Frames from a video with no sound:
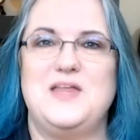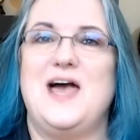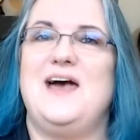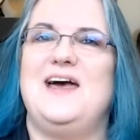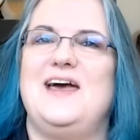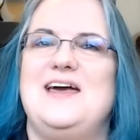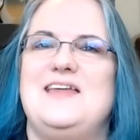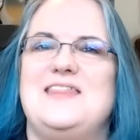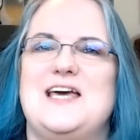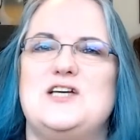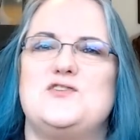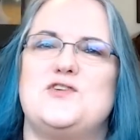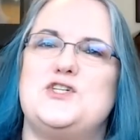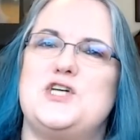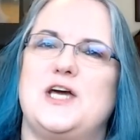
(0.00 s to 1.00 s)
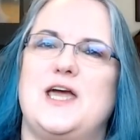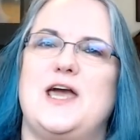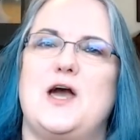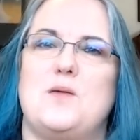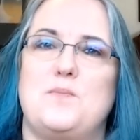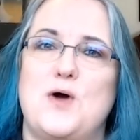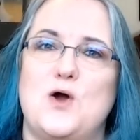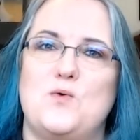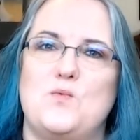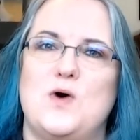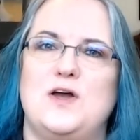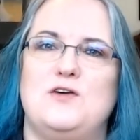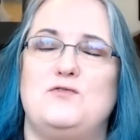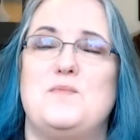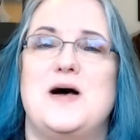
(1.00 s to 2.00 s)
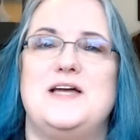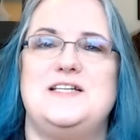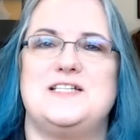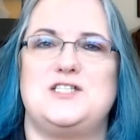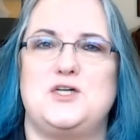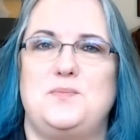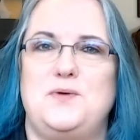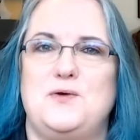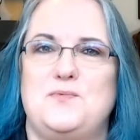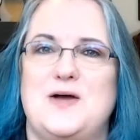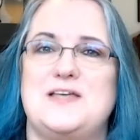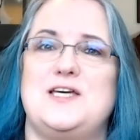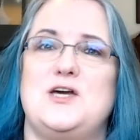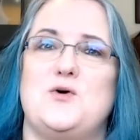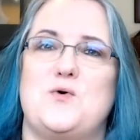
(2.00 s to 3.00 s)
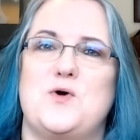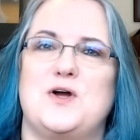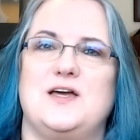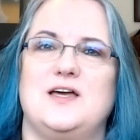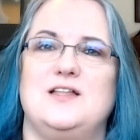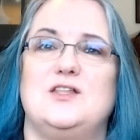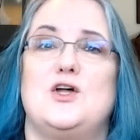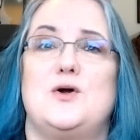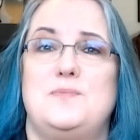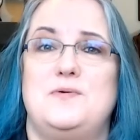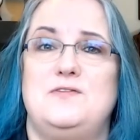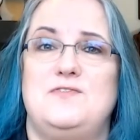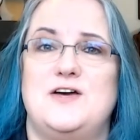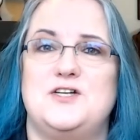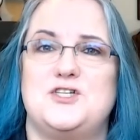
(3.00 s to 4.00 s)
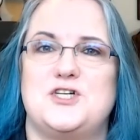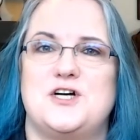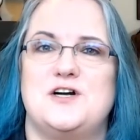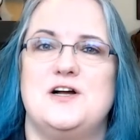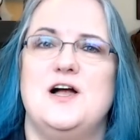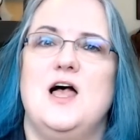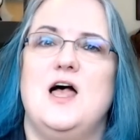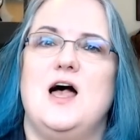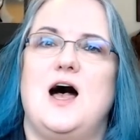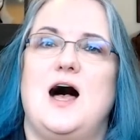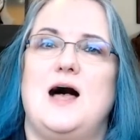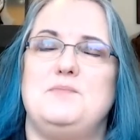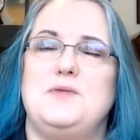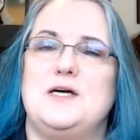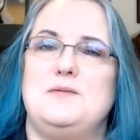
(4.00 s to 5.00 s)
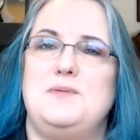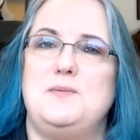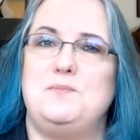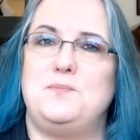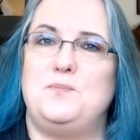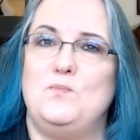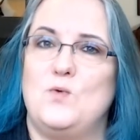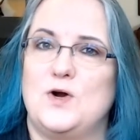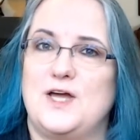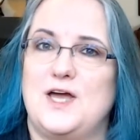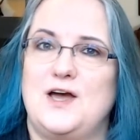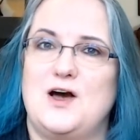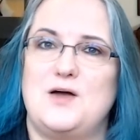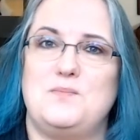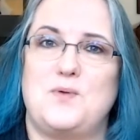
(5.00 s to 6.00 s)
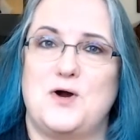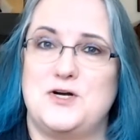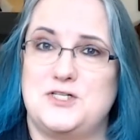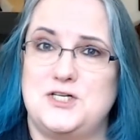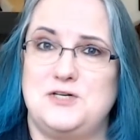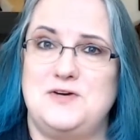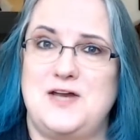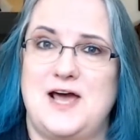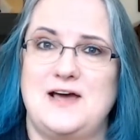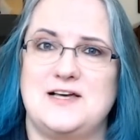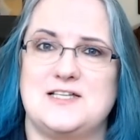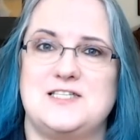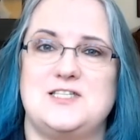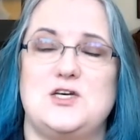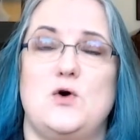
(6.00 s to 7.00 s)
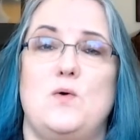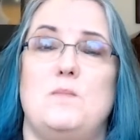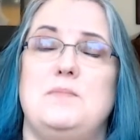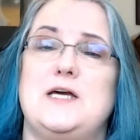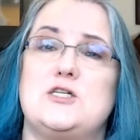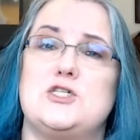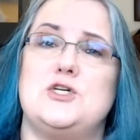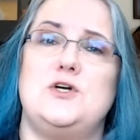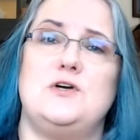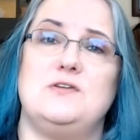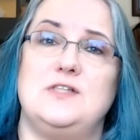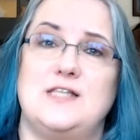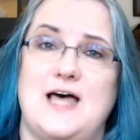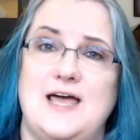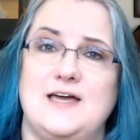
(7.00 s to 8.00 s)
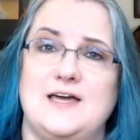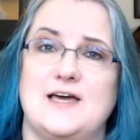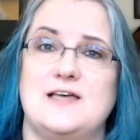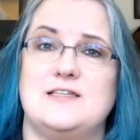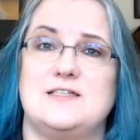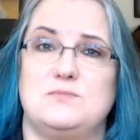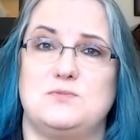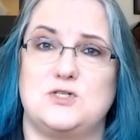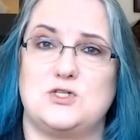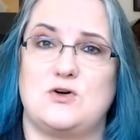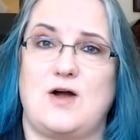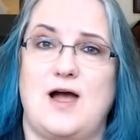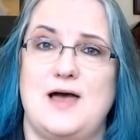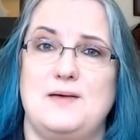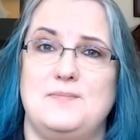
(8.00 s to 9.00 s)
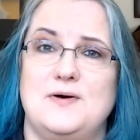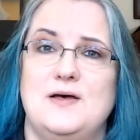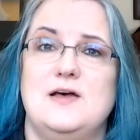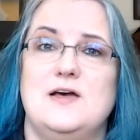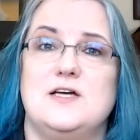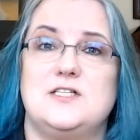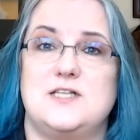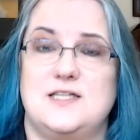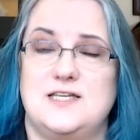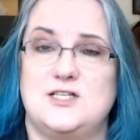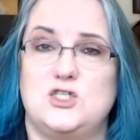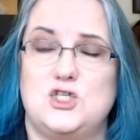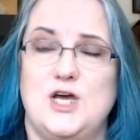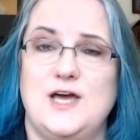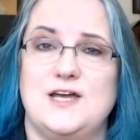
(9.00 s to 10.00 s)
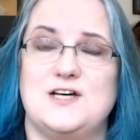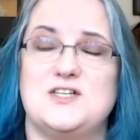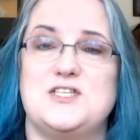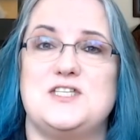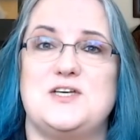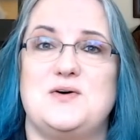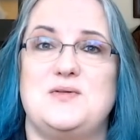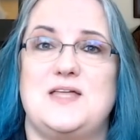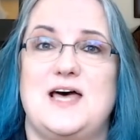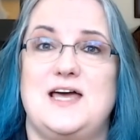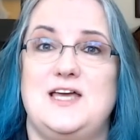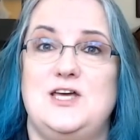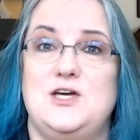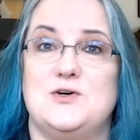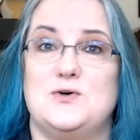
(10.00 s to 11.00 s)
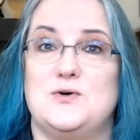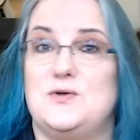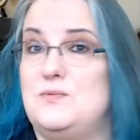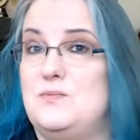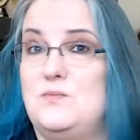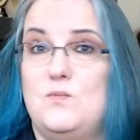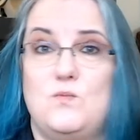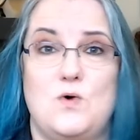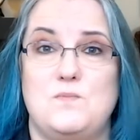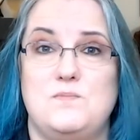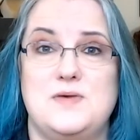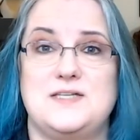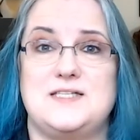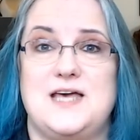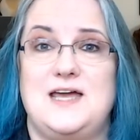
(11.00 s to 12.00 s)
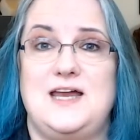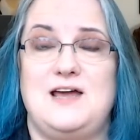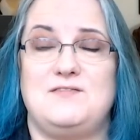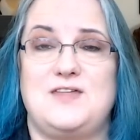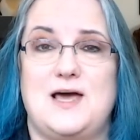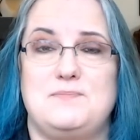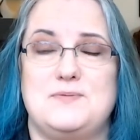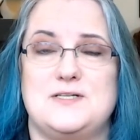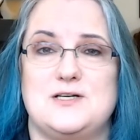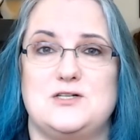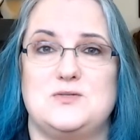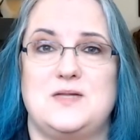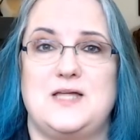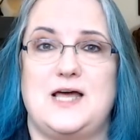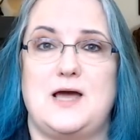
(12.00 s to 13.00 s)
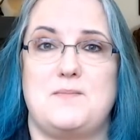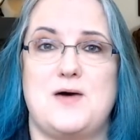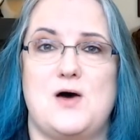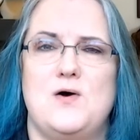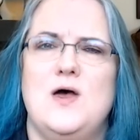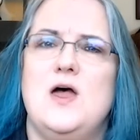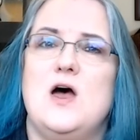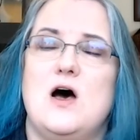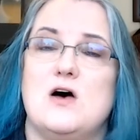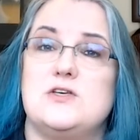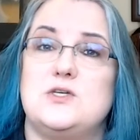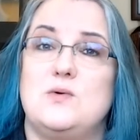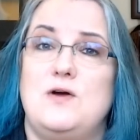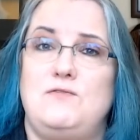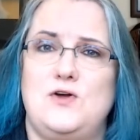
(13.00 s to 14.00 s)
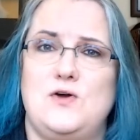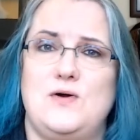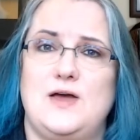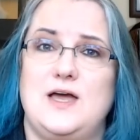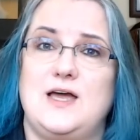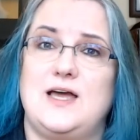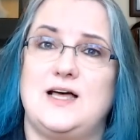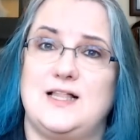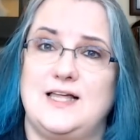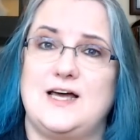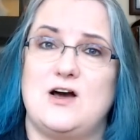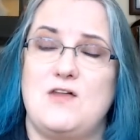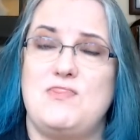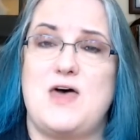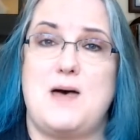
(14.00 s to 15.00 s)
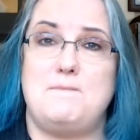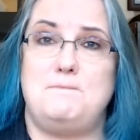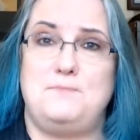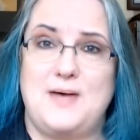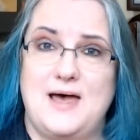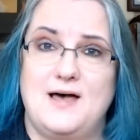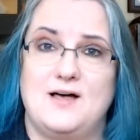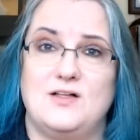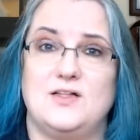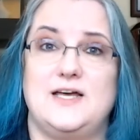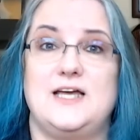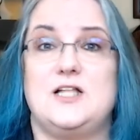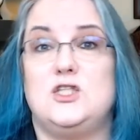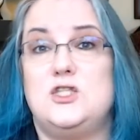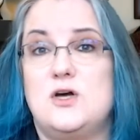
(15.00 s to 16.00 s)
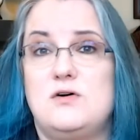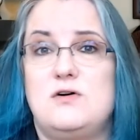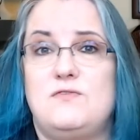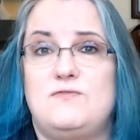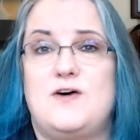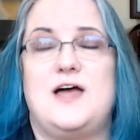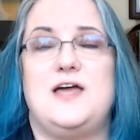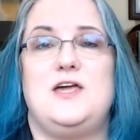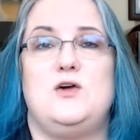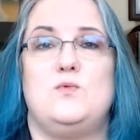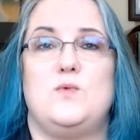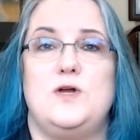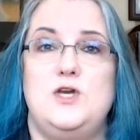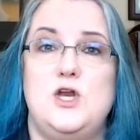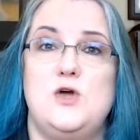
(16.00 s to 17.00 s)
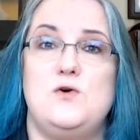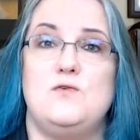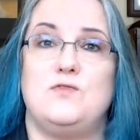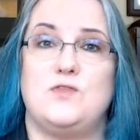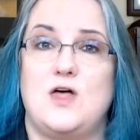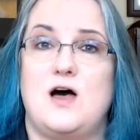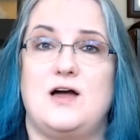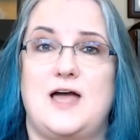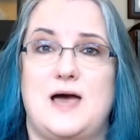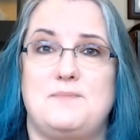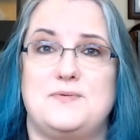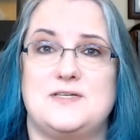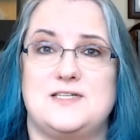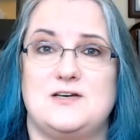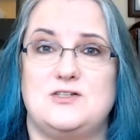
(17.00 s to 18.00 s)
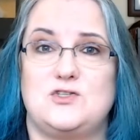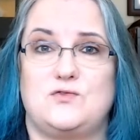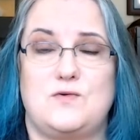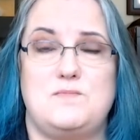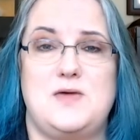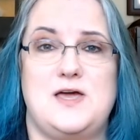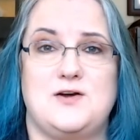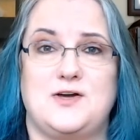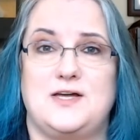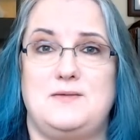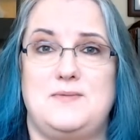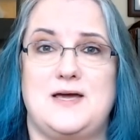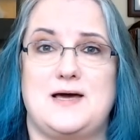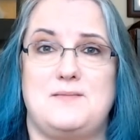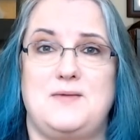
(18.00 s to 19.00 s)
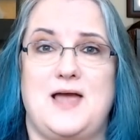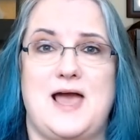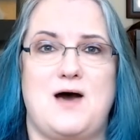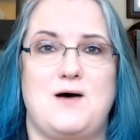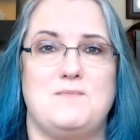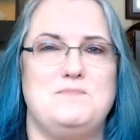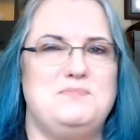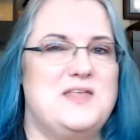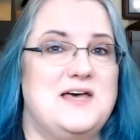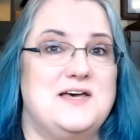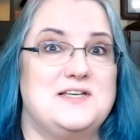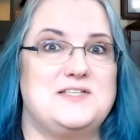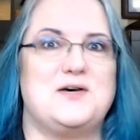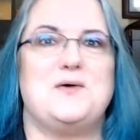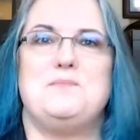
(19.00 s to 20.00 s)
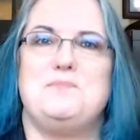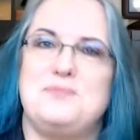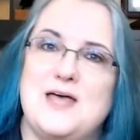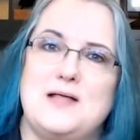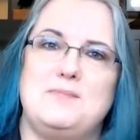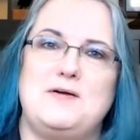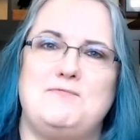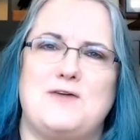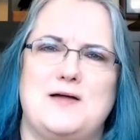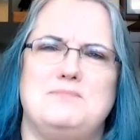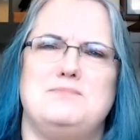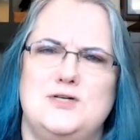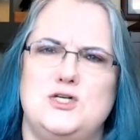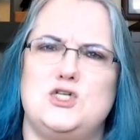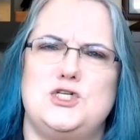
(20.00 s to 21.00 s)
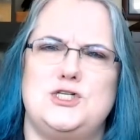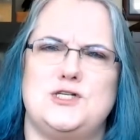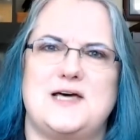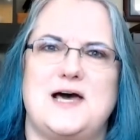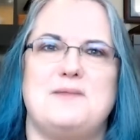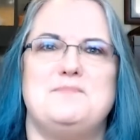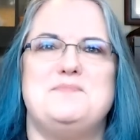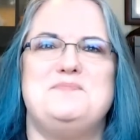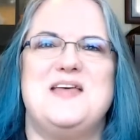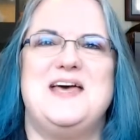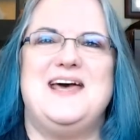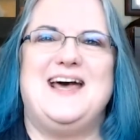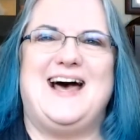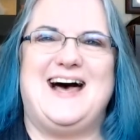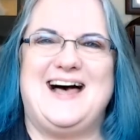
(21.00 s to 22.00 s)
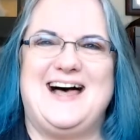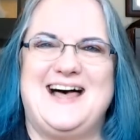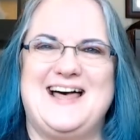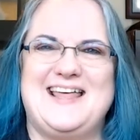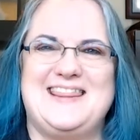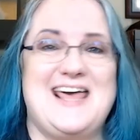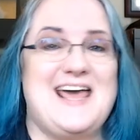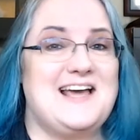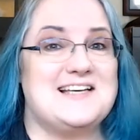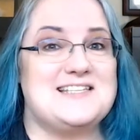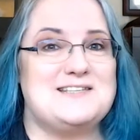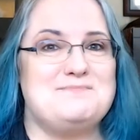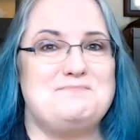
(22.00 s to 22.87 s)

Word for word: Hey, thanks for checking out part one of my Dystopia Rising Oregon LARP adventure. I'm going to be working on part two next, so make sure you like and subscribe to this channel so that you'll won't miss any of the episodes when they come out. Also, if you click on that bell, it'll notify you when new vlog episodes from me are going to be coming out. So that'll be fun. You should do that. Uh, thanks.